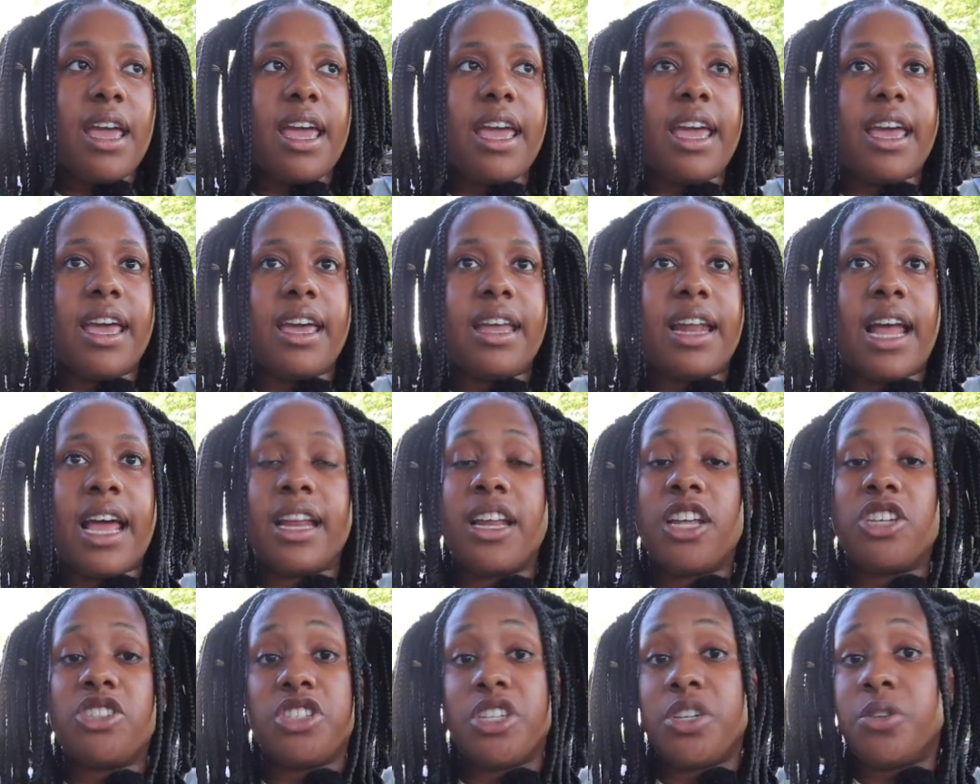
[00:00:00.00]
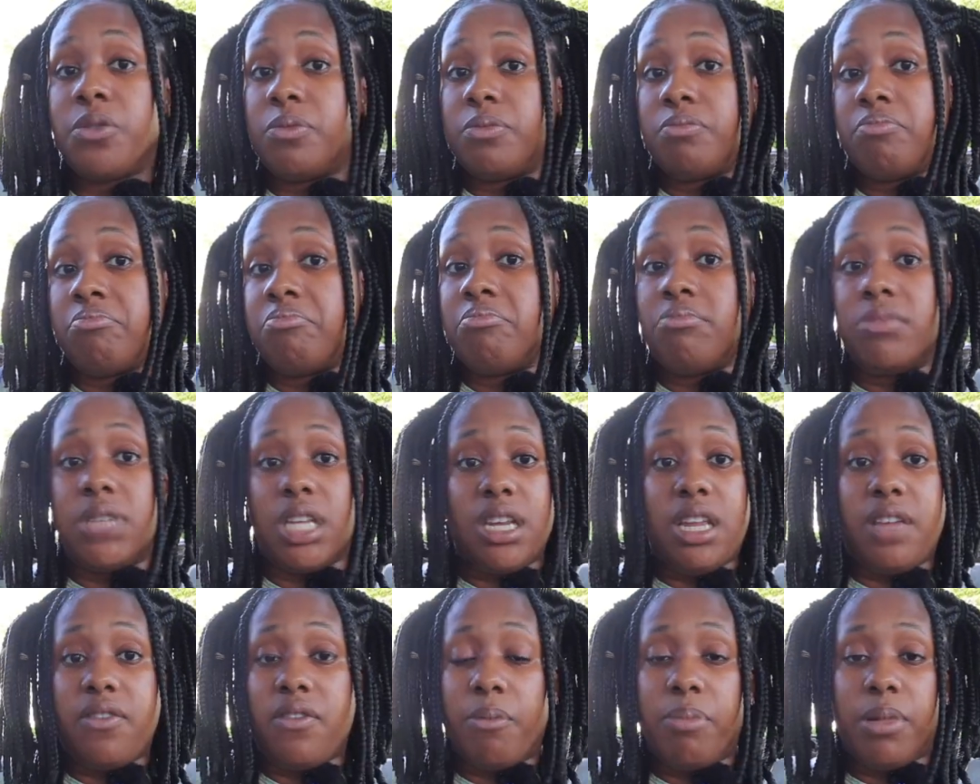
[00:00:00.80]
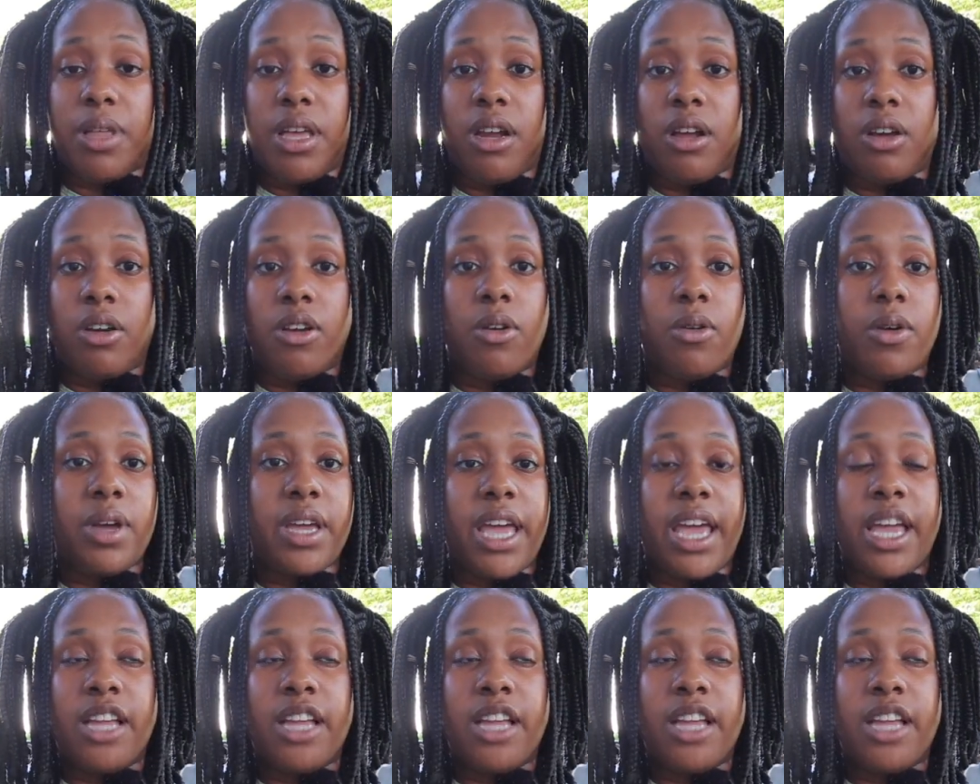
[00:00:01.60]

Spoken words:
And I initially didn't even plan on going.